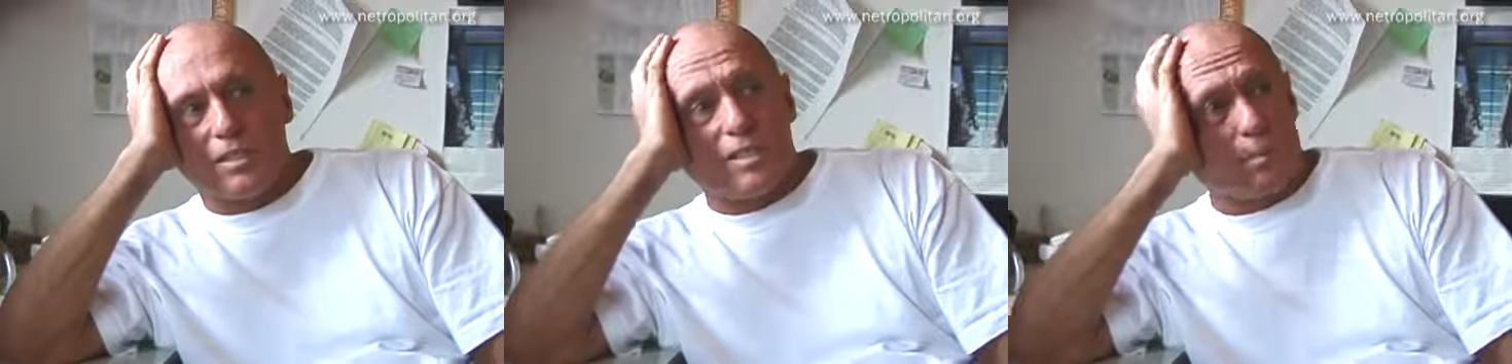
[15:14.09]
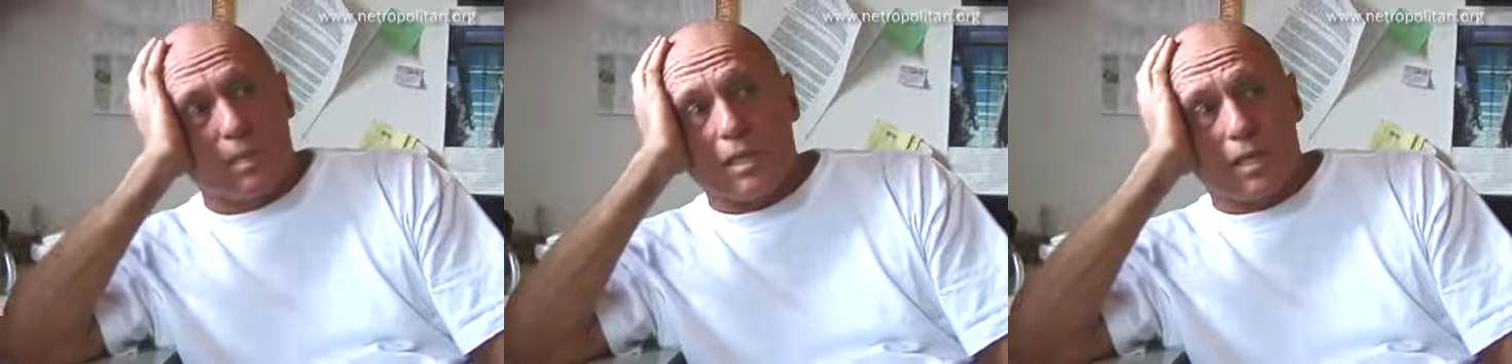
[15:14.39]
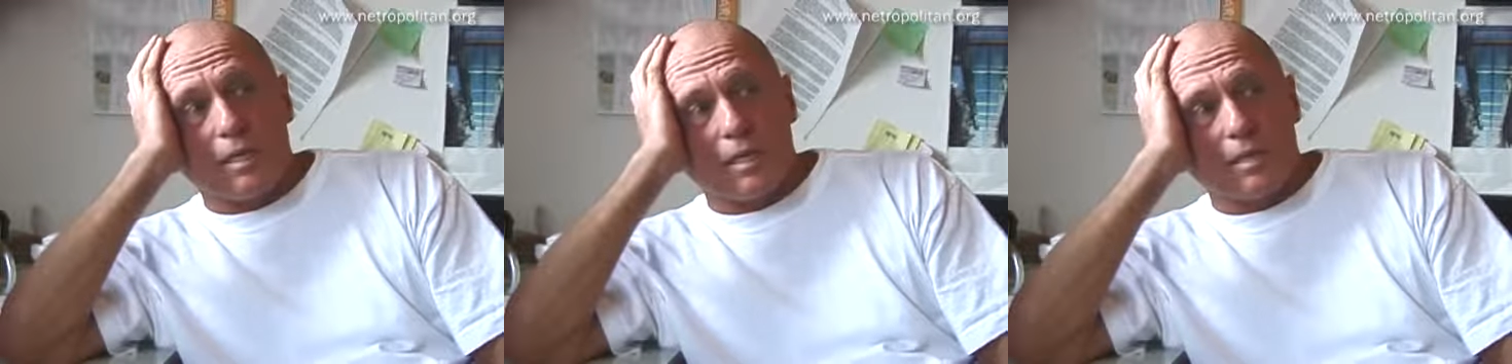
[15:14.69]

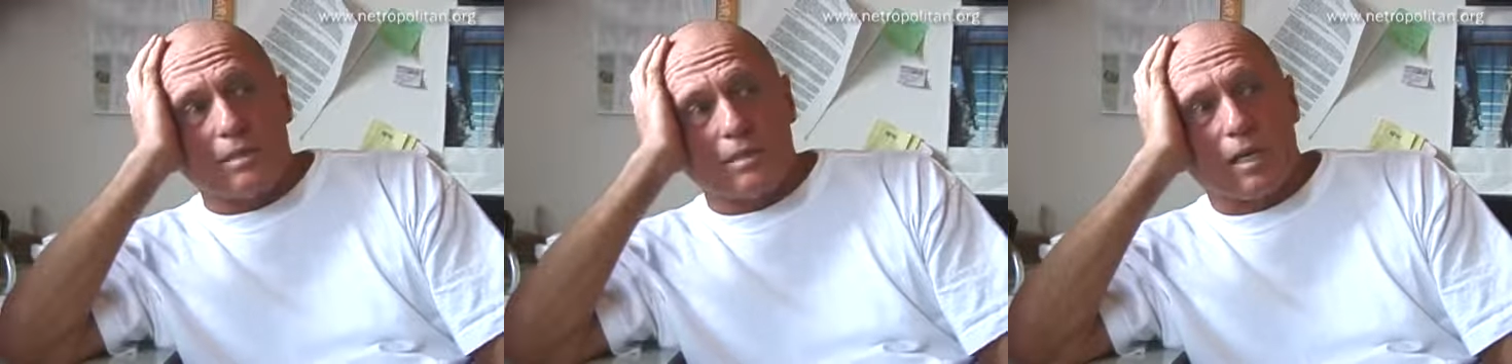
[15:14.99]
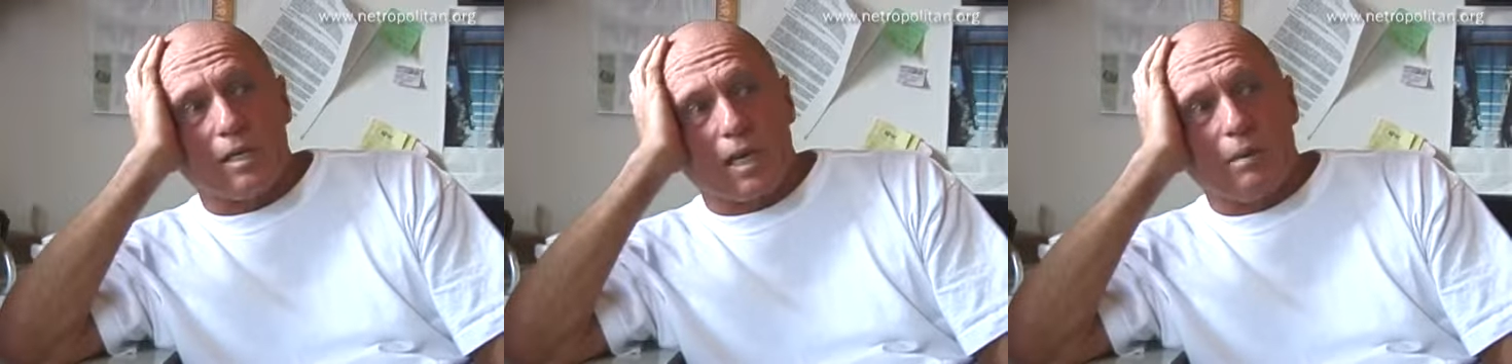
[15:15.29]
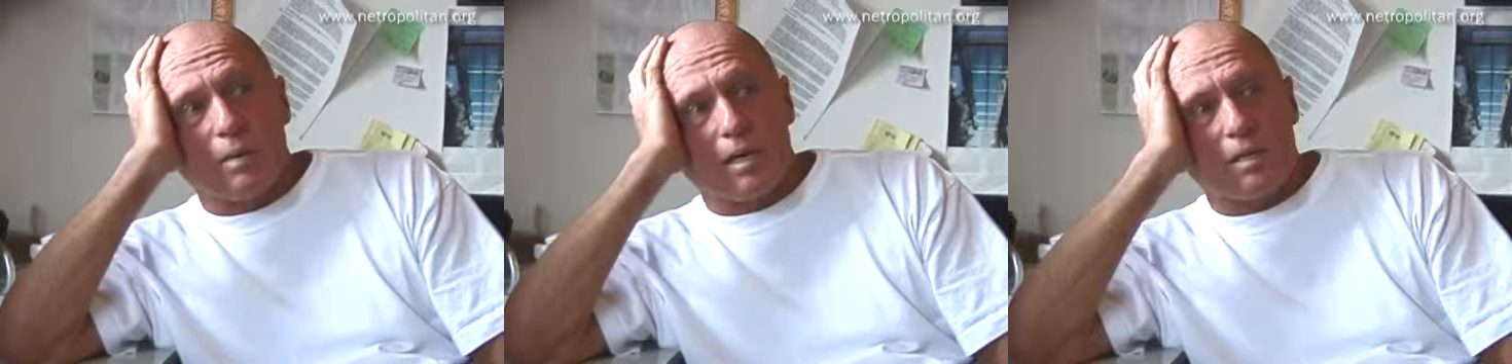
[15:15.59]
stimulating and
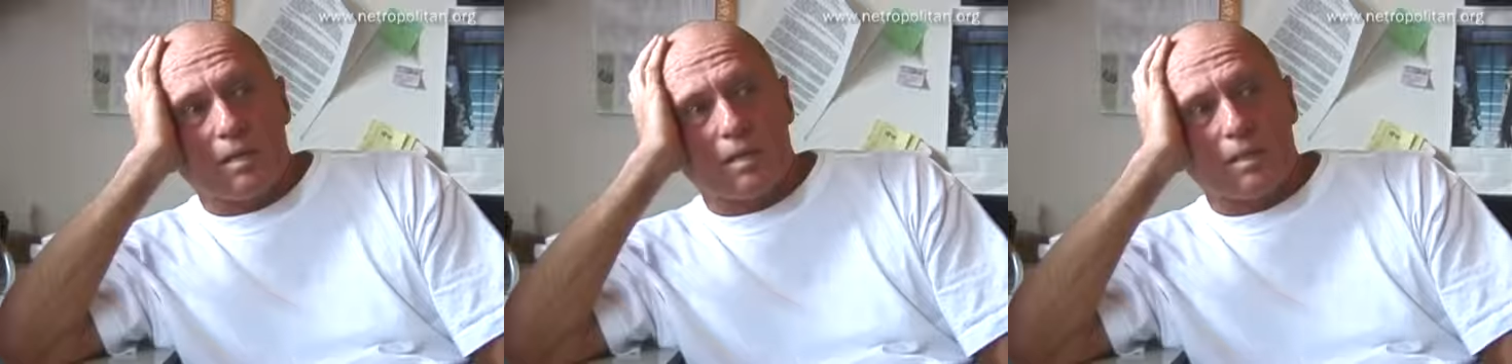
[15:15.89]
dynamic.